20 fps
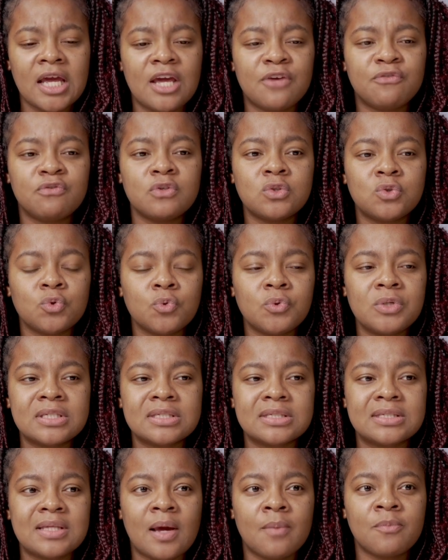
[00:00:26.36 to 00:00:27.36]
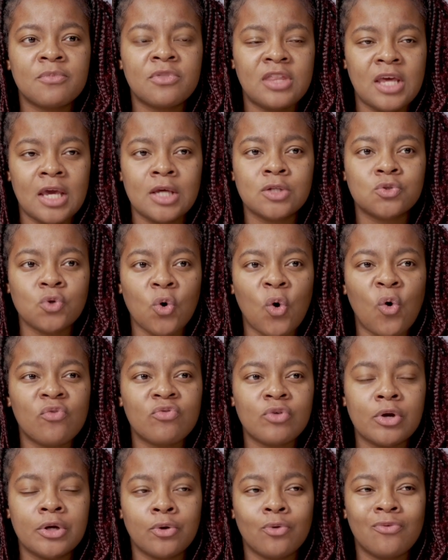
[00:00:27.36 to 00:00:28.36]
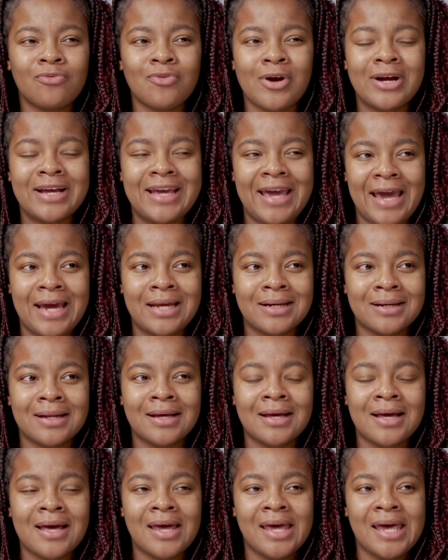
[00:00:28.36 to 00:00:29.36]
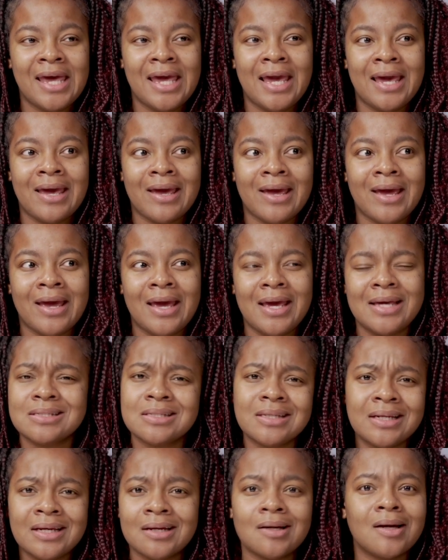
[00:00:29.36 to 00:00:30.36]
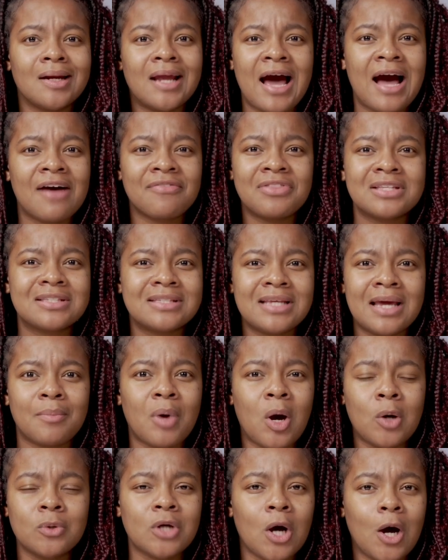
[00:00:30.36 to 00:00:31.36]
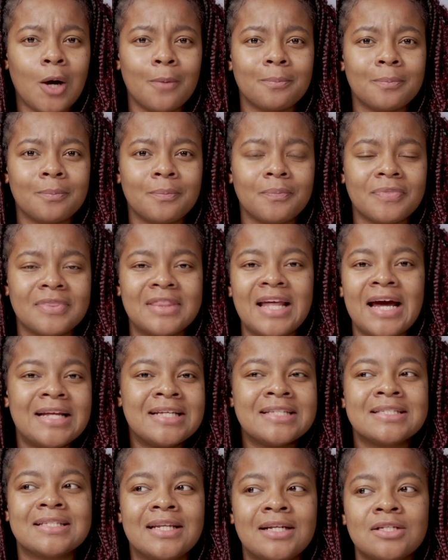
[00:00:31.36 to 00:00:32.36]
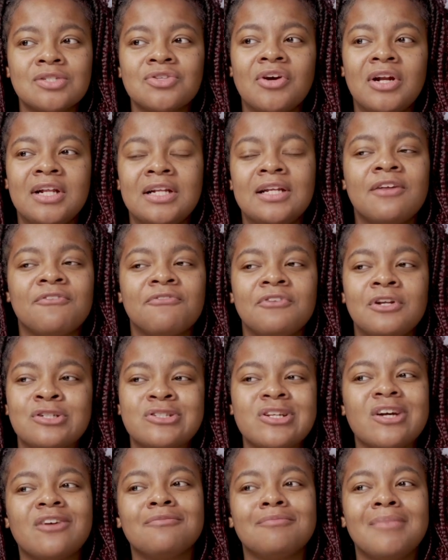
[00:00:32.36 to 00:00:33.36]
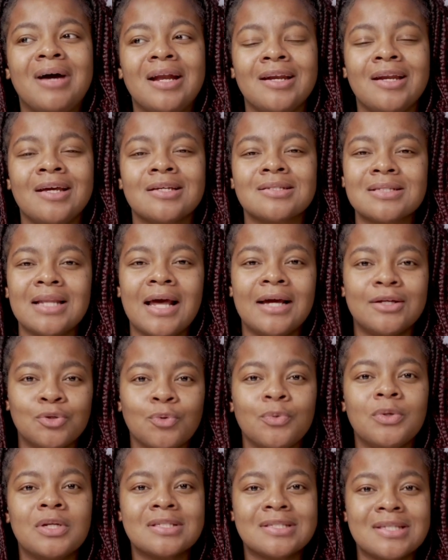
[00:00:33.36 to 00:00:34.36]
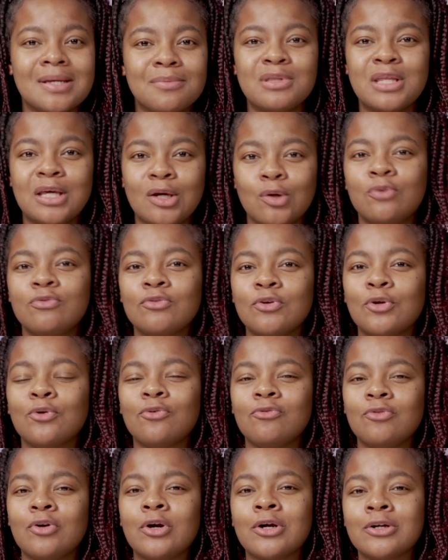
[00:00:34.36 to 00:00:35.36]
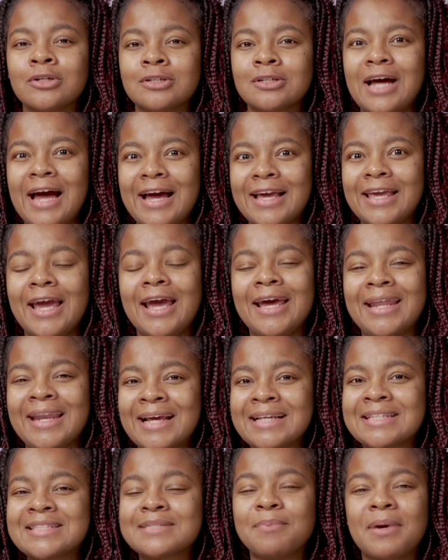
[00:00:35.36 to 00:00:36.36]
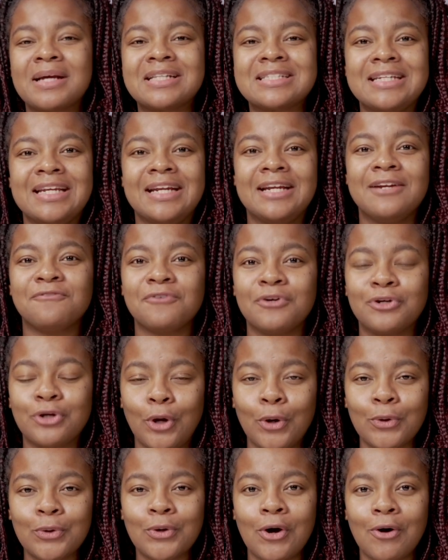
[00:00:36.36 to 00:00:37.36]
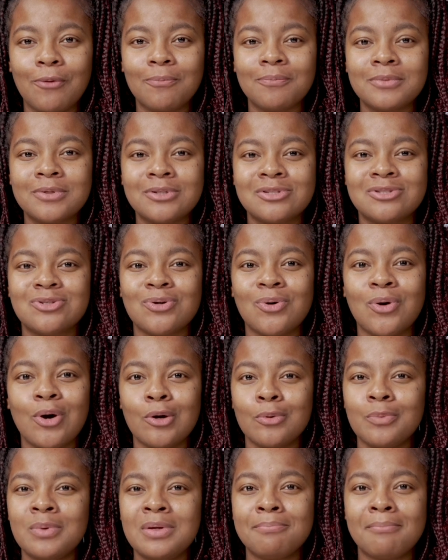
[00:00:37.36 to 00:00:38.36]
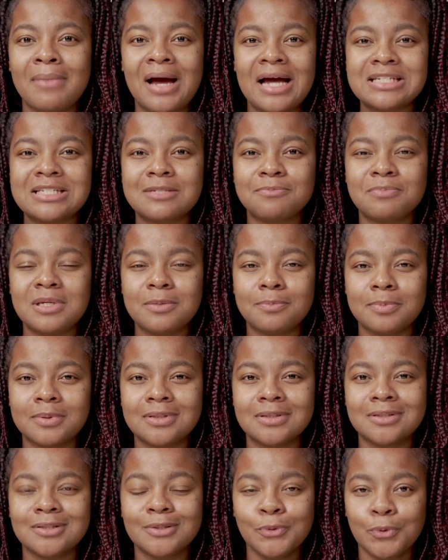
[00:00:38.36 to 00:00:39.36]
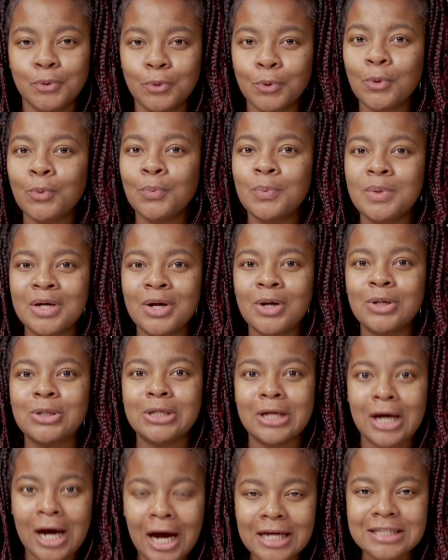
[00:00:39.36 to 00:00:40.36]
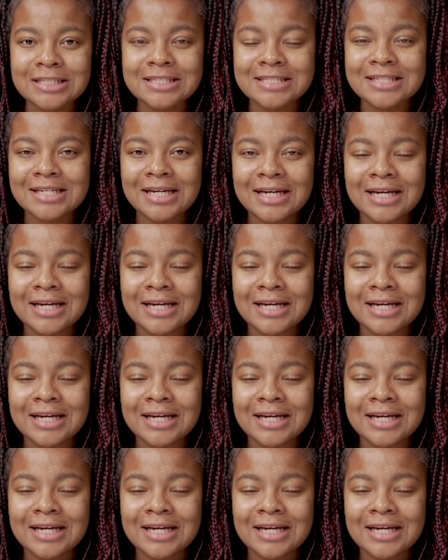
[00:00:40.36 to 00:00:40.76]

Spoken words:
If you do the same things over and over again, isn't it gonna have the same outcome? That is literally the definition of madness, like doing the same thing over and over again and expecting a different outcome. So are we mad people? No, we are not.